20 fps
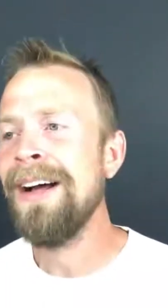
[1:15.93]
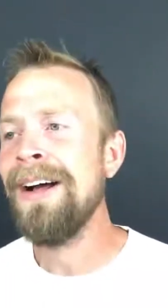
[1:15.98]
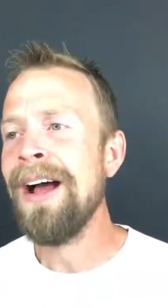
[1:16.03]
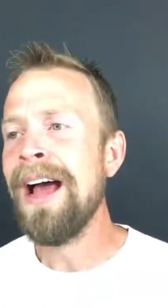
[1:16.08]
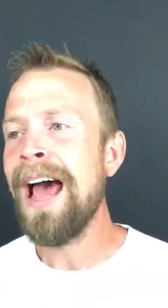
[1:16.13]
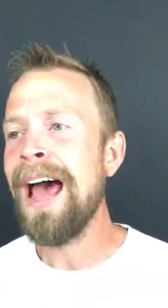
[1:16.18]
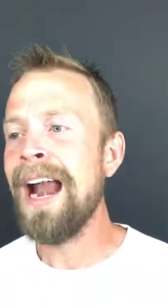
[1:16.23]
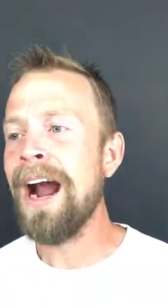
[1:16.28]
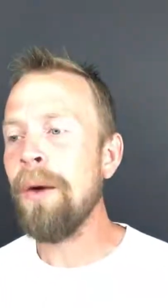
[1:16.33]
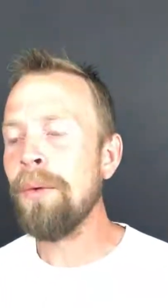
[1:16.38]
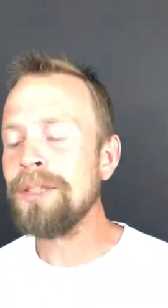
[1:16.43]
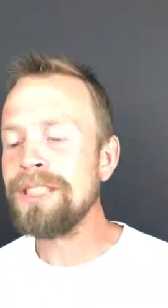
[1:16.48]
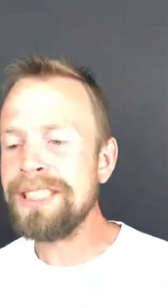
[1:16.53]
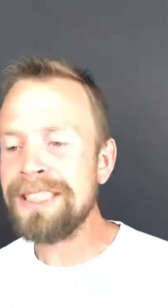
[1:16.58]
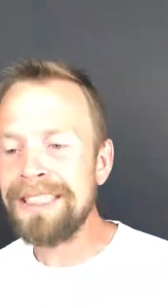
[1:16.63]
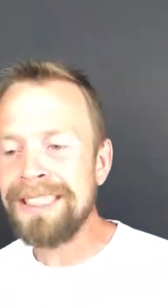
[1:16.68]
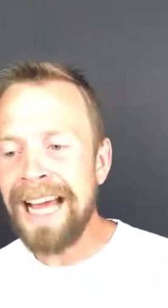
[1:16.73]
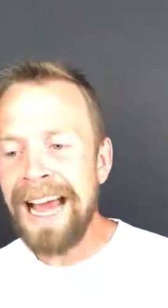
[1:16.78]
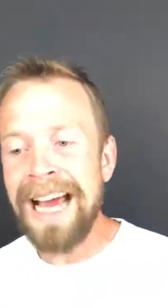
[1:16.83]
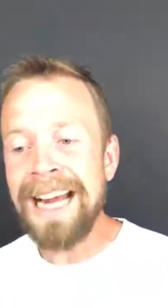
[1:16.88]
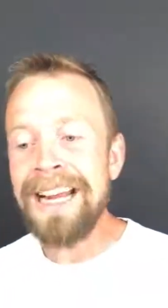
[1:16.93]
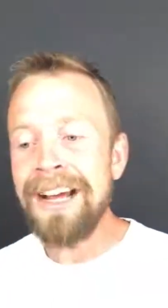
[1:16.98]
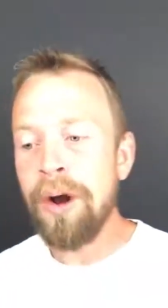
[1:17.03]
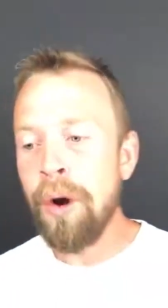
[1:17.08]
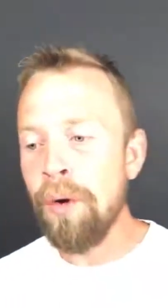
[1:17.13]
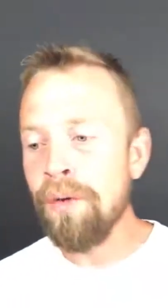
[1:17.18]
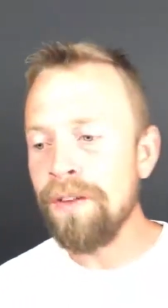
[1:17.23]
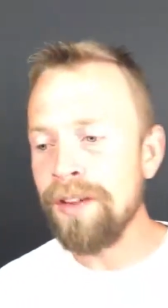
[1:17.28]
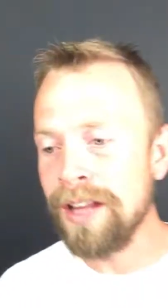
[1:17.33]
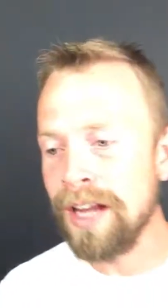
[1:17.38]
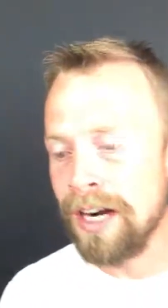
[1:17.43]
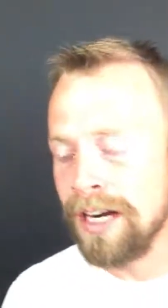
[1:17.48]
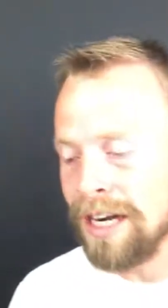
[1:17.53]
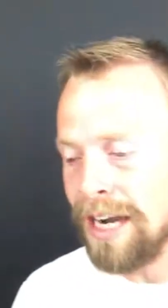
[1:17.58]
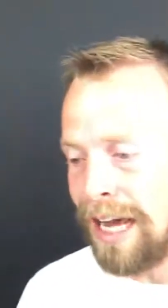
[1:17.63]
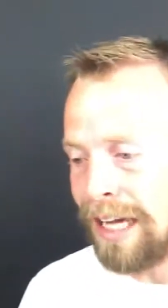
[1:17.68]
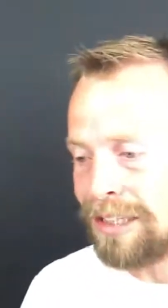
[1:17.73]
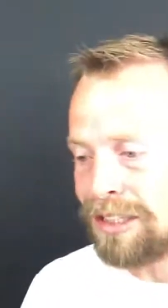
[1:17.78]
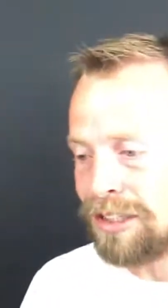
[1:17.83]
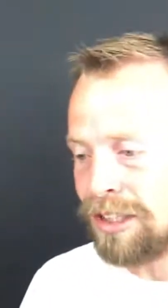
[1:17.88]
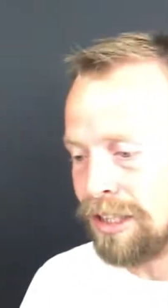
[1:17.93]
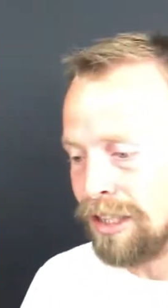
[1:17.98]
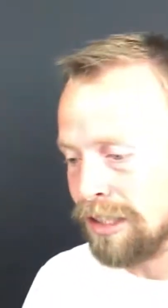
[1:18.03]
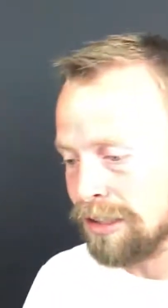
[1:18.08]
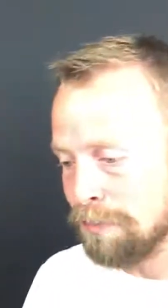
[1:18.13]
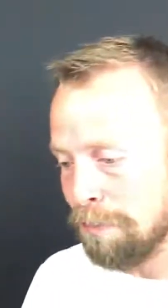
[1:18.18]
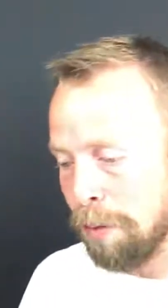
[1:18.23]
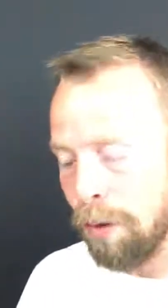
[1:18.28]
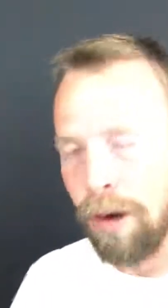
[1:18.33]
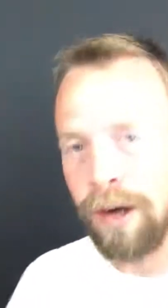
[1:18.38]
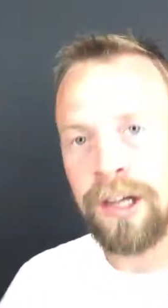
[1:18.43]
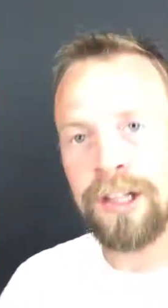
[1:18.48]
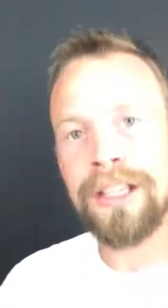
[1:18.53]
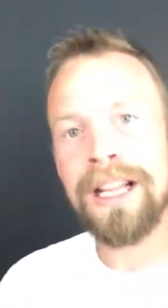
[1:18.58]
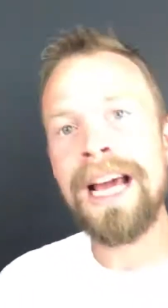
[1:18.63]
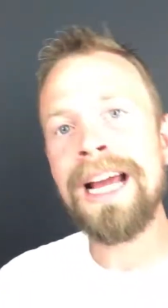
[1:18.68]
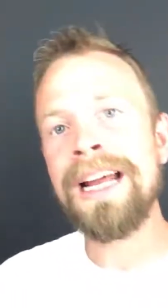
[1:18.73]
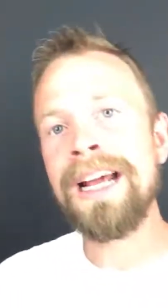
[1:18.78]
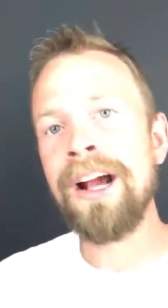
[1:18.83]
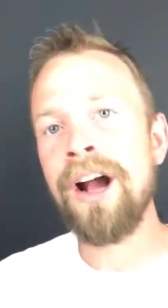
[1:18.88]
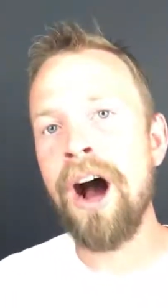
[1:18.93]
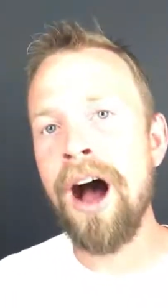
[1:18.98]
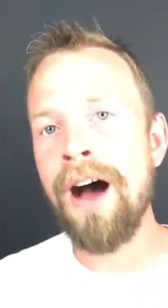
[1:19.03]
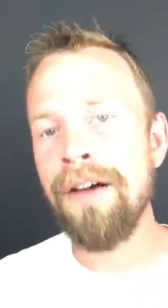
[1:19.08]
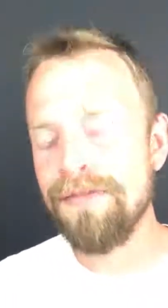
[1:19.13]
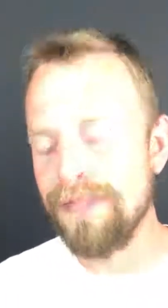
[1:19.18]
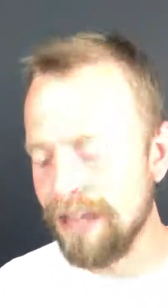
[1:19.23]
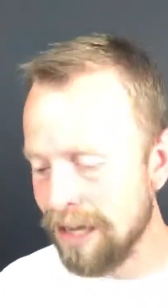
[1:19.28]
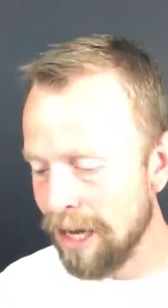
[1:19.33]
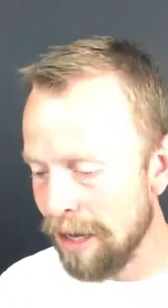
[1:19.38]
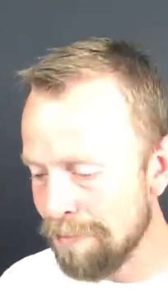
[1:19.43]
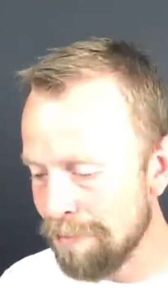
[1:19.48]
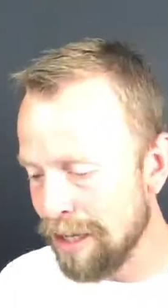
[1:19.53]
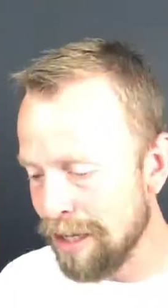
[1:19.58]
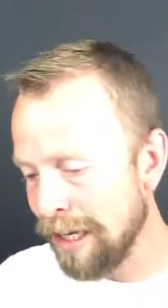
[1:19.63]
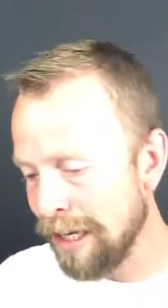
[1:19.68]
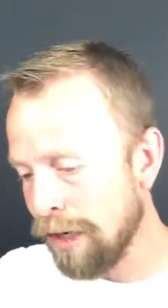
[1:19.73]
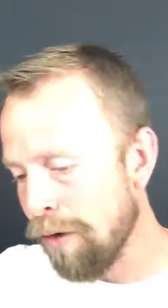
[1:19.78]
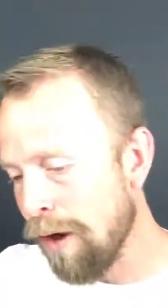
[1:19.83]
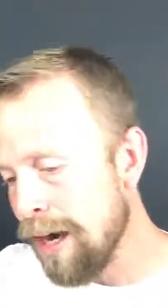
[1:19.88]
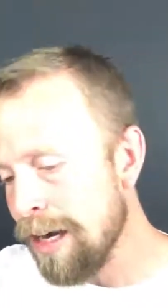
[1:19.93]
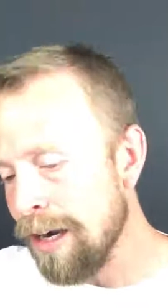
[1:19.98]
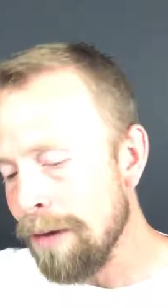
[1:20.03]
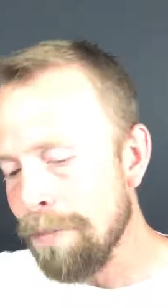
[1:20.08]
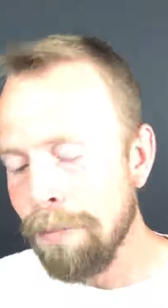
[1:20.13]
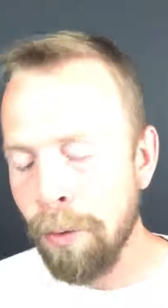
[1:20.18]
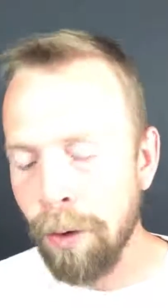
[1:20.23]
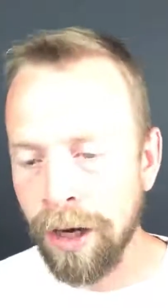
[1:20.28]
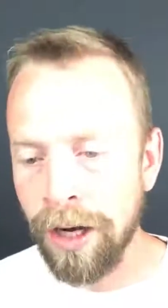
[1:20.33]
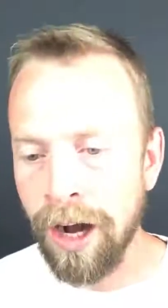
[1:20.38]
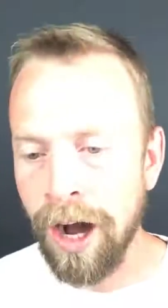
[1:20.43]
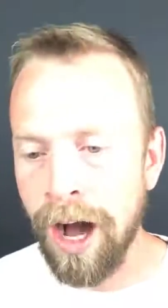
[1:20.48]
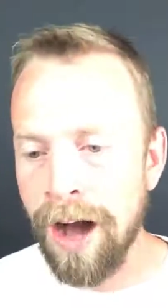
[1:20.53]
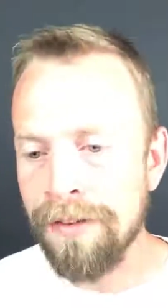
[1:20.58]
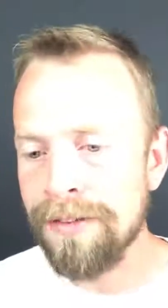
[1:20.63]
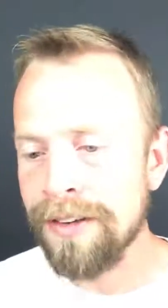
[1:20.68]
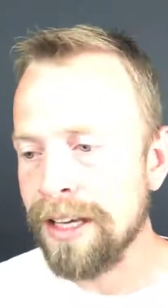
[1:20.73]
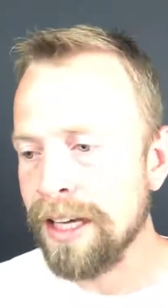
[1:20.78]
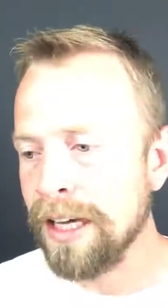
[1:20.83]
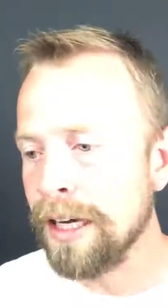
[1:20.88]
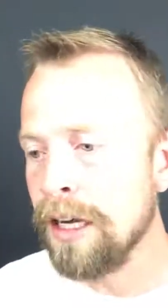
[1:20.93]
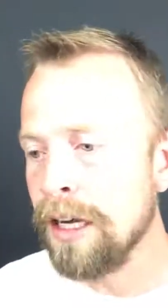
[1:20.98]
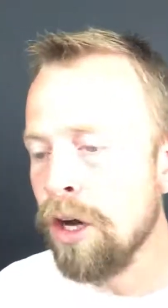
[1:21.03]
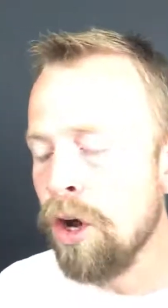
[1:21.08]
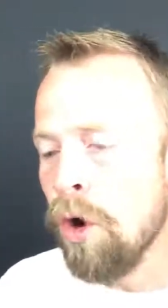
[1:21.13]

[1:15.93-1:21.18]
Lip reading: And I was standing over there next to this percolating coffee cup, getting ready to pour coffee in,